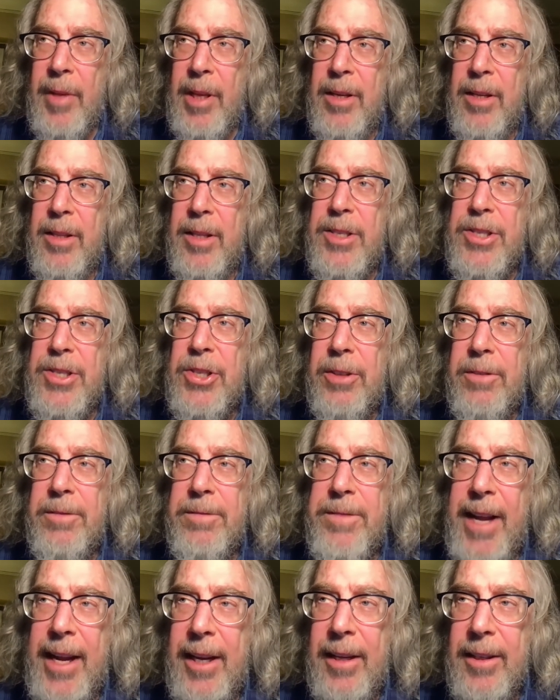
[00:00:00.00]
the
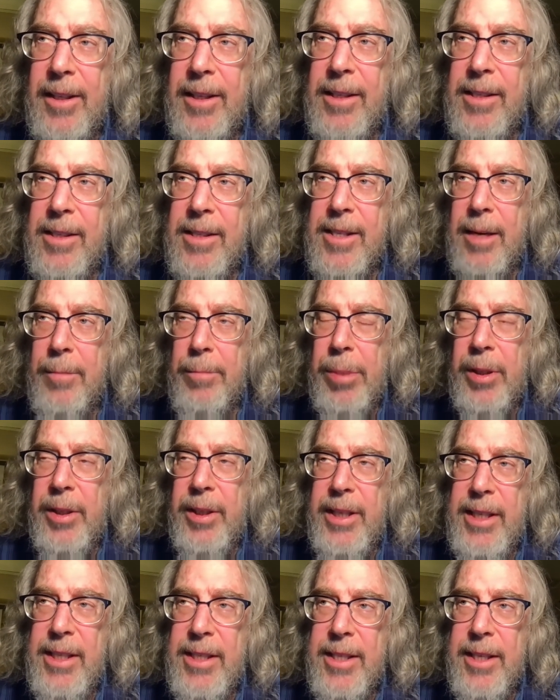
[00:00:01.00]
surveillance and
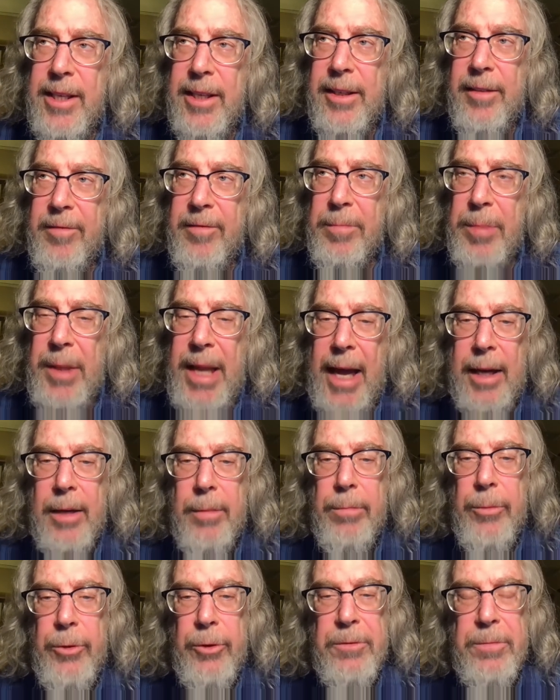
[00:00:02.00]
policing of Black
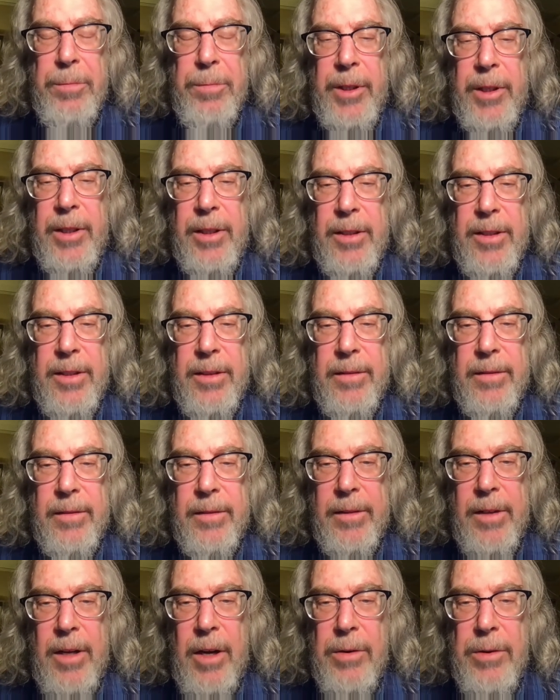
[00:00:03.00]
movement
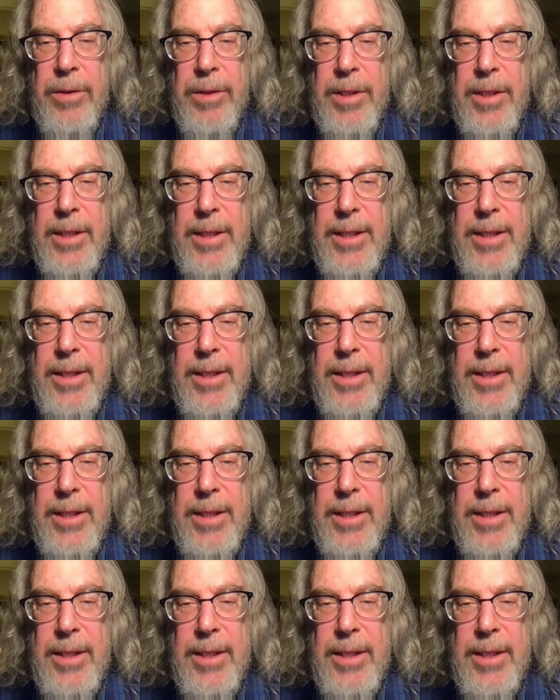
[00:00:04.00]
goes